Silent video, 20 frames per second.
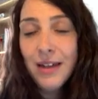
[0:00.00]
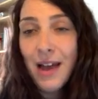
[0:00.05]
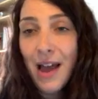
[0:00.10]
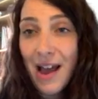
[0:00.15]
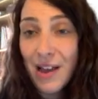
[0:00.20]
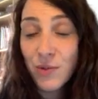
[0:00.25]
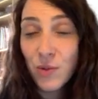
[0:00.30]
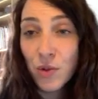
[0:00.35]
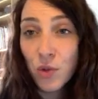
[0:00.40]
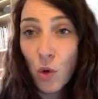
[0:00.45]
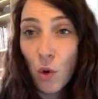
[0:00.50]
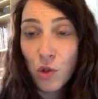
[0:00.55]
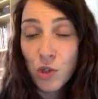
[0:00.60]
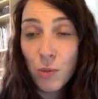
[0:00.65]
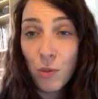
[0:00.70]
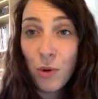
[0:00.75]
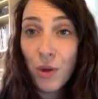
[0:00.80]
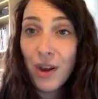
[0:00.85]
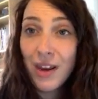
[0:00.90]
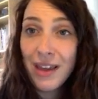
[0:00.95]
That's what it talks
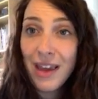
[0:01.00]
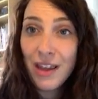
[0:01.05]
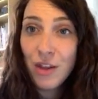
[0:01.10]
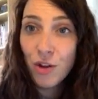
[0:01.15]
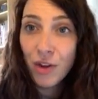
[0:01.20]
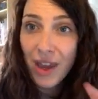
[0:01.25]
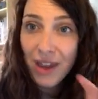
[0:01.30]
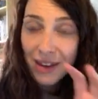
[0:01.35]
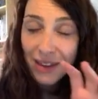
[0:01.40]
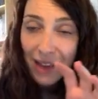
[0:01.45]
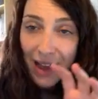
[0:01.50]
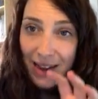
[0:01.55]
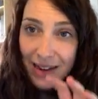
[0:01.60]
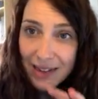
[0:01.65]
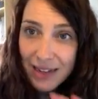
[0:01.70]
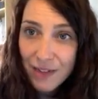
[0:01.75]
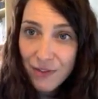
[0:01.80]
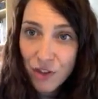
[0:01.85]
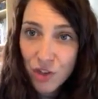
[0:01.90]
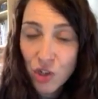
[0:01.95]
about. And again, you're getting the
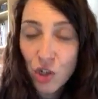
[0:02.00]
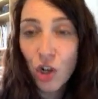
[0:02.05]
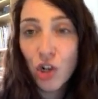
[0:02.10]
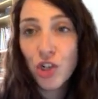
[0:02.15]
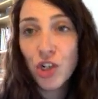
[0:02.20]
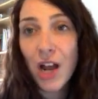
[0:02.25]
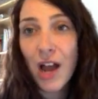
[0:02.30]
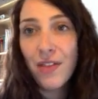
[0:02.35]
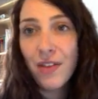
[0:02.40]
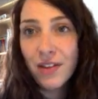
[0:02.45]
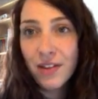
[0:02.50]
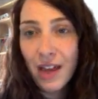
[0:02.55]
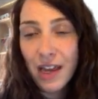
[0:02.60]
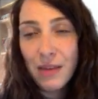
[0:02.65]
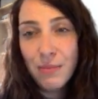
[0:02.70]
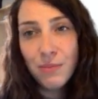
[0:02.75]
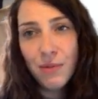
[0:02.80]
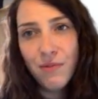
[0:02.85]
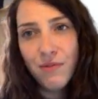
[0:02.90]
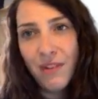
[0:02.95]
idea of the church at the
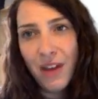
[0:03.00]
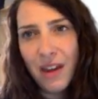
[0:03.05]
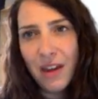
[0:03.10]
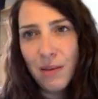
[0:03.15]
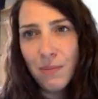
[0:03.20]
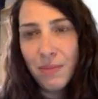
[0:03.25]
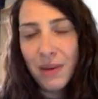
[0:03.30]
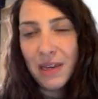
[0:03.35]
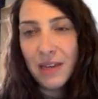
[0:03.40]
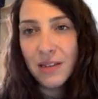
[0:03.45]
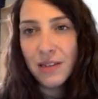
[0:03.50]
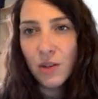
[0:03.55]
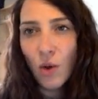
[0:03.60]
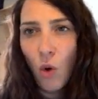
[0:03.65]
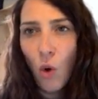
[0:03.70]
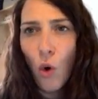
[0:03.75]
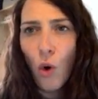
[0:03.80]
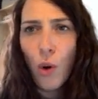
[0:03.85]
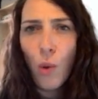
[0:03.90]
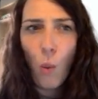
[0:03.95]
time being very based
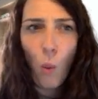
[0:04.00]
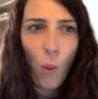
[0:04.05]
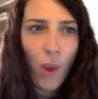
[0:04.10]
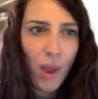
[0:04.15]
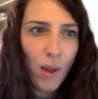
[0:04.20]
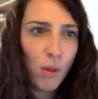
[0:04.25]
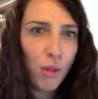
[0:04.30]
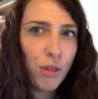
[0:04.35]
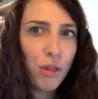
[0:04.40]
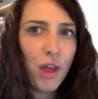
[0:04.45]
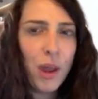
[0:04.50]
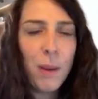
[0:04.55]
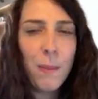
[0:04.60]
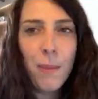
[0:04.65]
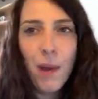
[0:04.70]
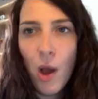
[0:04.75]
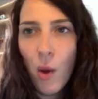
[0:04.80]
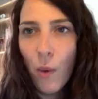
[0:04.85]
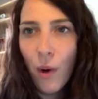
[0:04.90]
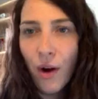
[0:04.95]
on wealth and
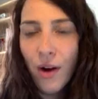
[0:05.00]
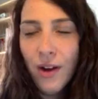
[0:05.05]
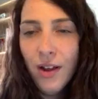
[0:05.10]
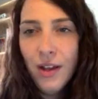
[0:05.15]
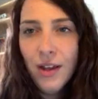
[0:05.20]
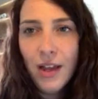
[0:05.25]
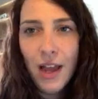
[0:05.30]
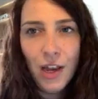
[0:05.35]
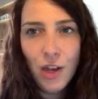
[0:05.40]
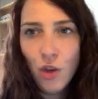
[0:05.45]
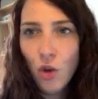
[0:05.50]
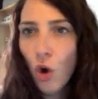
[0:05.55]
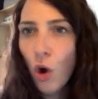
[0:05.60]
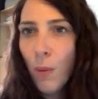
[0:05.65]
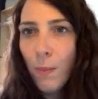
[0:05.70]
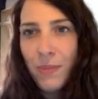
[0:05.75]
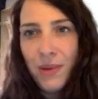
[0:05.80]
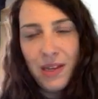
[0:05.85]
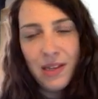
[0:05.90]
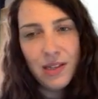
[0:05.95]
power, and
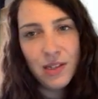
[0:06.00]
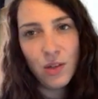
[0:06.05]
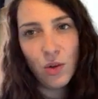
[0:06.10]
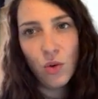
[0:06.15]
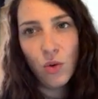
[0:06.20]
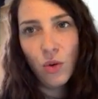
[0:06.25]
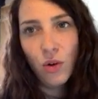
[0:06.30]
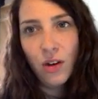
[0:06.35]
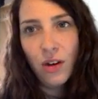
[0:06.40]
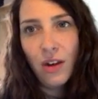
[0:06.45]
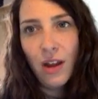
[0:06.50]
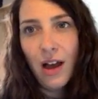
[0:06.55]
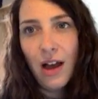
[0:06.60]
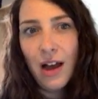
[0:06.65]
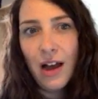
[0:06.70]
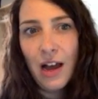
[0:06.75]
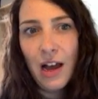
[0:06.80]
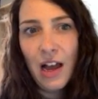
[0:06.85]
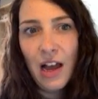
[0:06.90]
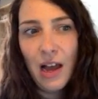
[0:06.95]
not based on
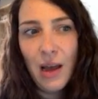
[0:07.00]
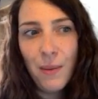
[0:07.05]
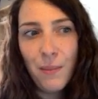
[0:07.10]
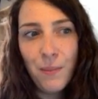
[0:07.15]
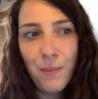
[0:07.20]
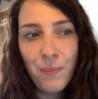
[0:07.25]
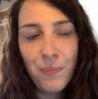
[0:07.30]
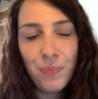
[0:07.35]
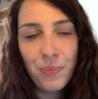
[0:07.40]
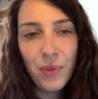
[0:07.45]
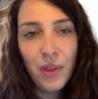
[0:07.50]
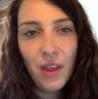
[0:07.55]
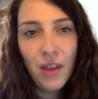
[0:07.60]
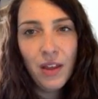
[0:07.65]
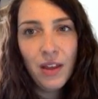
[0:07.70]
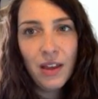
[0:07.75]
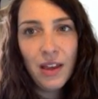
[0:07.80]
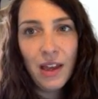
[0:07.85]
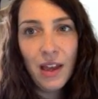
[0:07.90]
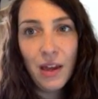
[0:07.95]

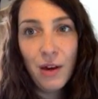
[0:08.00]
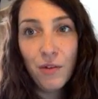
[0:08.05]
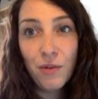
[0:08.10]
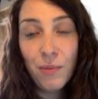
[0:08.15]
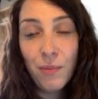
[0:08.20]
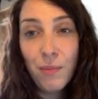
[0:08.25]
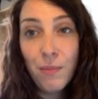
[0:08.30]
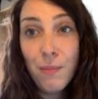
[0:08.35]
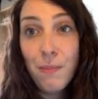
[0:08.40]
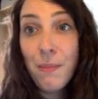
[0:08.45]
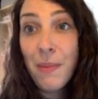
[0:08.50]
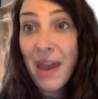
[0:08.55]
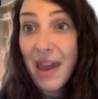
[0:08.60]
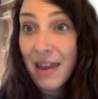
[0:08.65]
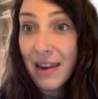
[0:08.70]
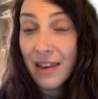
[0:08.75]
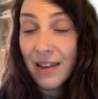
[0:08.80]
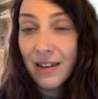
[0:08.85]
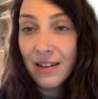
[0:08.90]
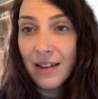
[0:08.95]
kind of
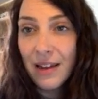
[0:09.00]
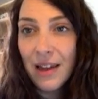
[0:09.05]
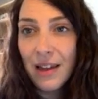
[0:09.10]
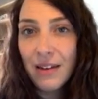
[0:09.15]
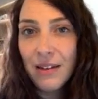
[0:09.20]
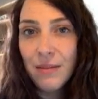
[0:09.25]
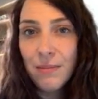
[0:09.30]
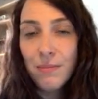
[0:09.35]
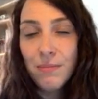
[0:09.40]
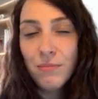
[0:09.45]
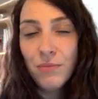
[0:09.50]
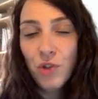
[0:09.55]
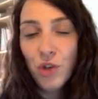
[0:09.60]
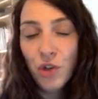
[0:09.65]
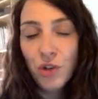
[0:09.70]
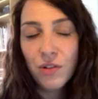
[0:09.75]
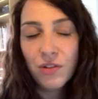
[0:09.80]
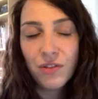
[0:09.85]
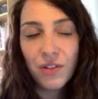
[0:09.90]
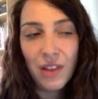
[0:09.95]
merit and
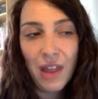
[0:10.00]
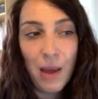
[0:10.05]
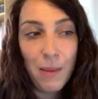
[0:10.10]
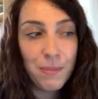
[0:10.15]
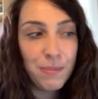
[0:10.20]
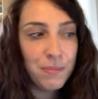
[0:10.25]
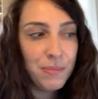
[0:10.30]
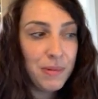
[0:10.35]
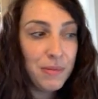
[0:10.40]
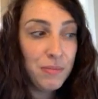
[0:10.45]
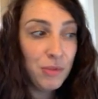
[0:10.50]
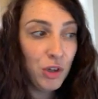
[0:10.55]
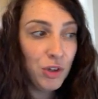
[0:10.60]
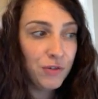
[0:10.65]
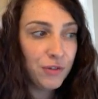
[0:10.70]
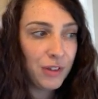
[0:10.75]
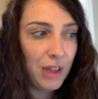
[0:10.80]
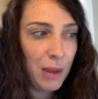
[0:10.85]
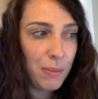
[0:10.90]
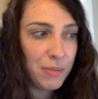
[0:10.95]
good for that
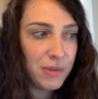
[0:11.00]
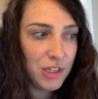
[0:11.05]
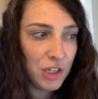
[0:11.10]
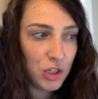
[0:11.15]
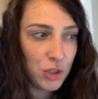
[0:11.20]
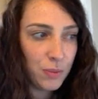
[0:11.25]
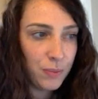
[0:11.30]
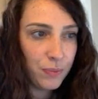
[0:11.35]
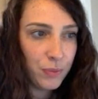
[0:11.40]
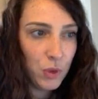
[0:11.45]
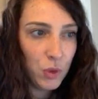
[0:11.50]
position.